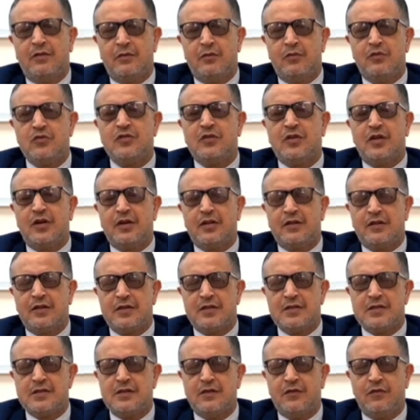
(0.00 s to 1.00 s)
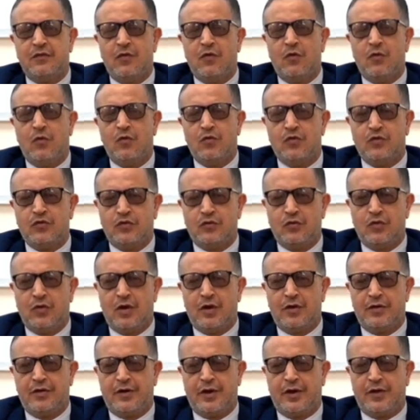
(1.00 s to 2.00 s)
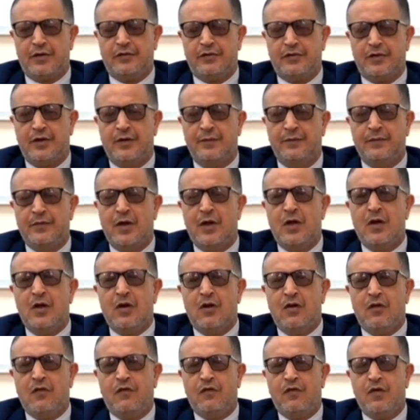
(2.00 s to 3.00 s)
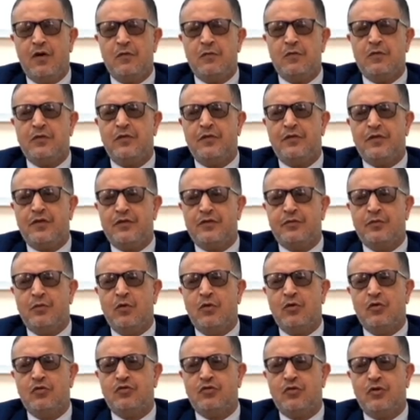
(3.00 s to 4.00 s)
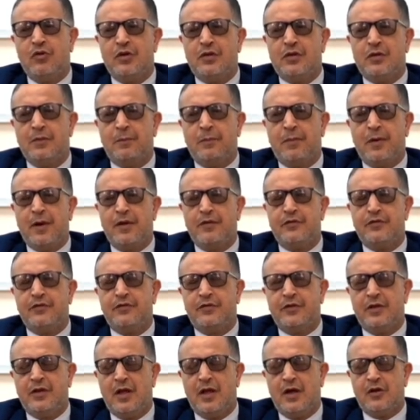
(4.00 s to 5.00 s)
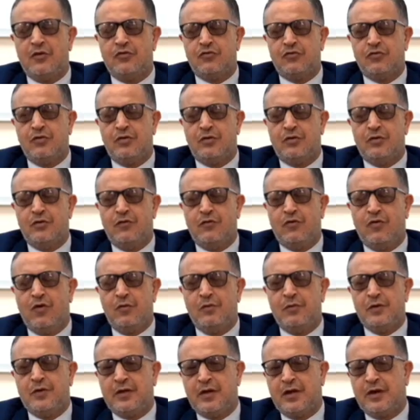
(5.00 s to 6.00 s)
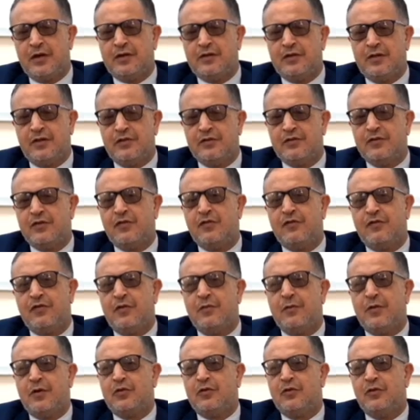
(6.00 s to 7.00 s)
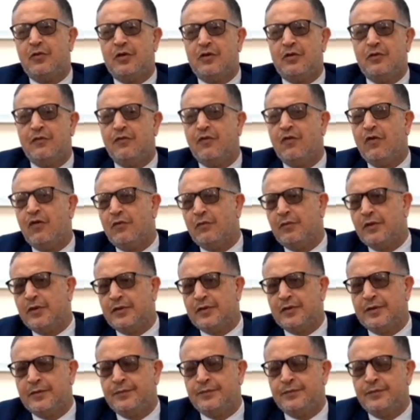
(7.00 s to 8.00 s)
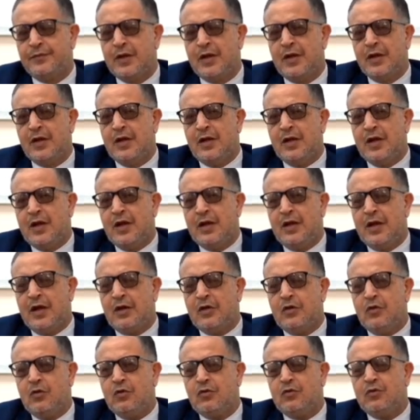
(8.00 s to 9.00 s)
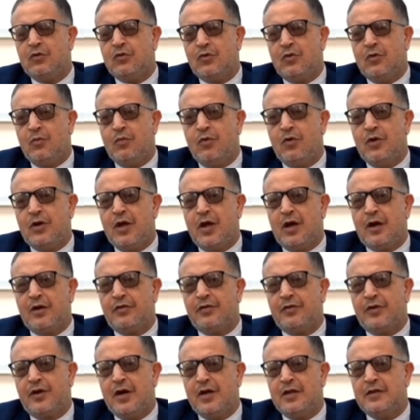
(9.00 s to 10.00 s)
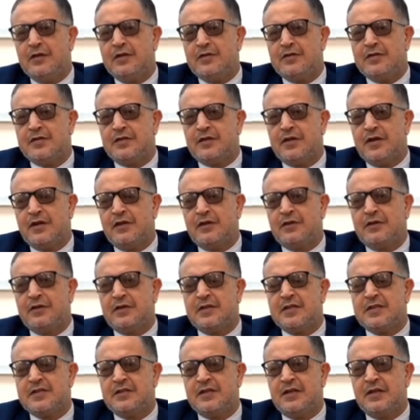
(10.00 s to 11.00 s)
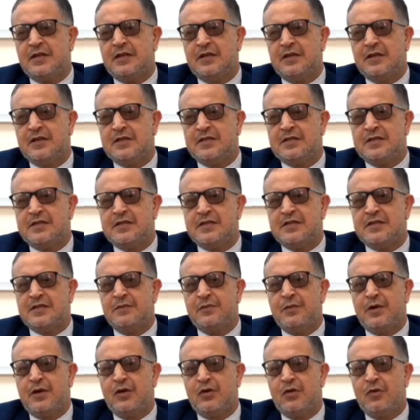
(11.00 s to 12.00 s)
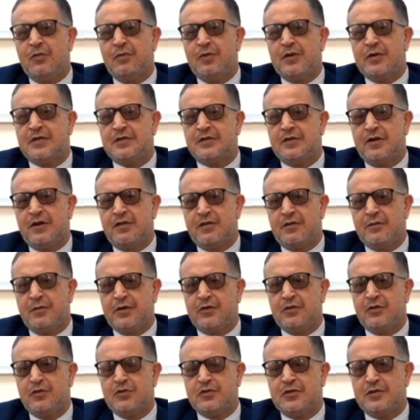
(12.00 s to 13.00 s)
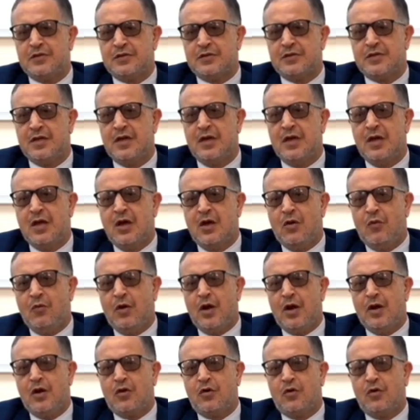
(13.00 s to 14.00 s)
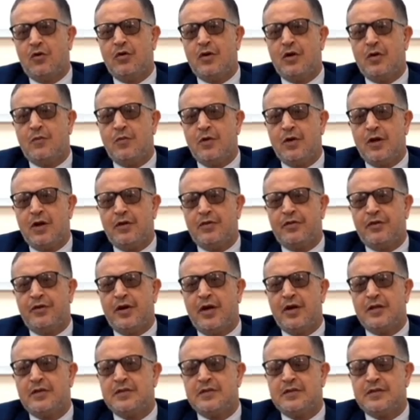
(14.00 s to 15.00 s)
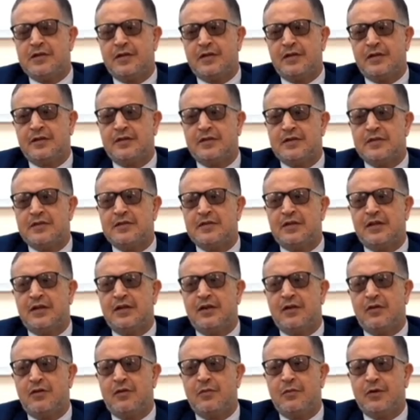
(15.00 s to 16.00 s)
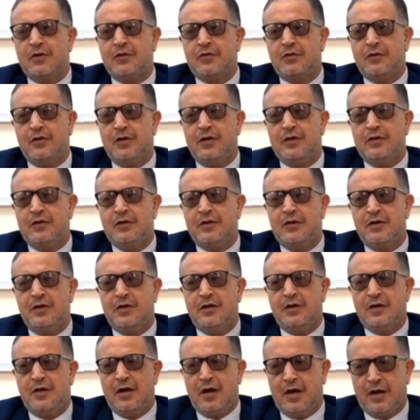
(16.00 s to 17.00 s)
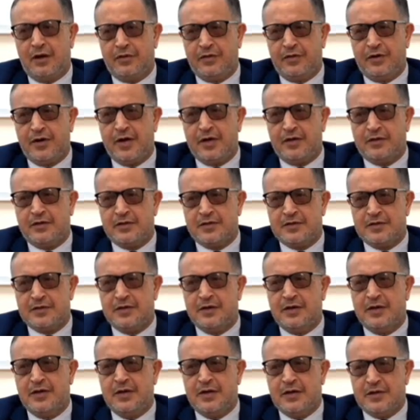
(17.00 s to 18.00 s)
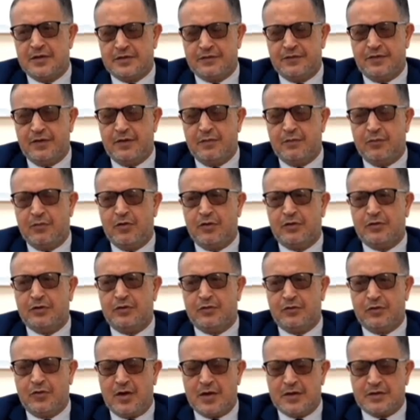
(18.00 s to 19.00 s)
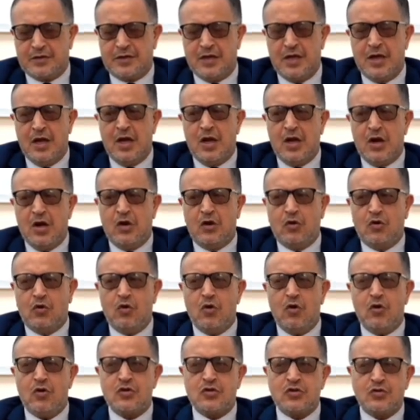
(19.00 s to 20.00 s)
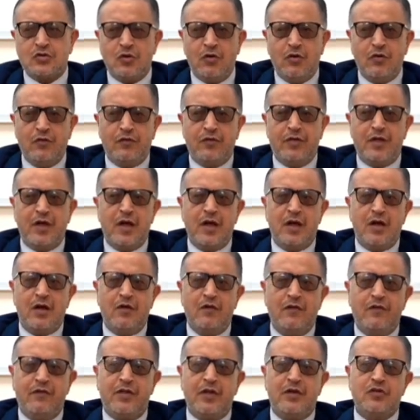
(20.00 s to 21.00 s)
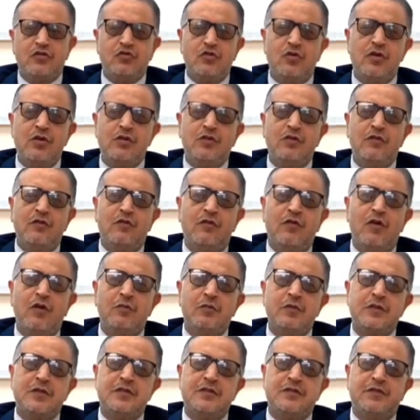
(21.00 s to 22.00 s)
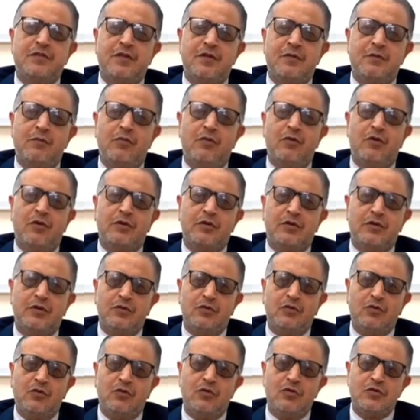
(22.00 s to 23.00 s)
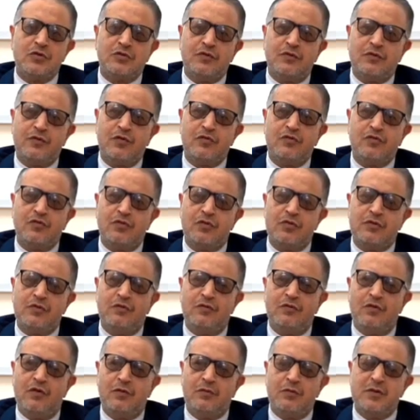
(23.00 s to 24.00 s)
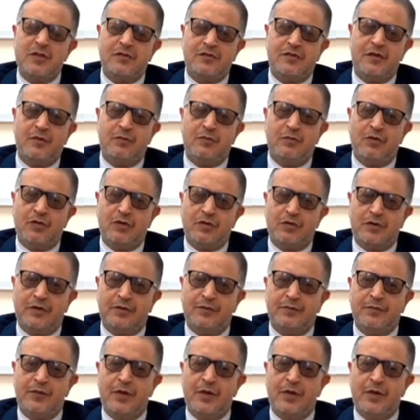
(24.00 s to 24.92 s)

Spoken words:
Most characteristic for osteoarthritis. Involvement of the small joint plus large joint involvement characteristic for rheumatoid involvement. The acute polyarthritis characteristic systemic lupus erythematosus, while chronic polyarthritis characteristic rheumatoid arthritis. It's very important to ask. The course of the joint involvement is very important. Course of the joint involvement is very important.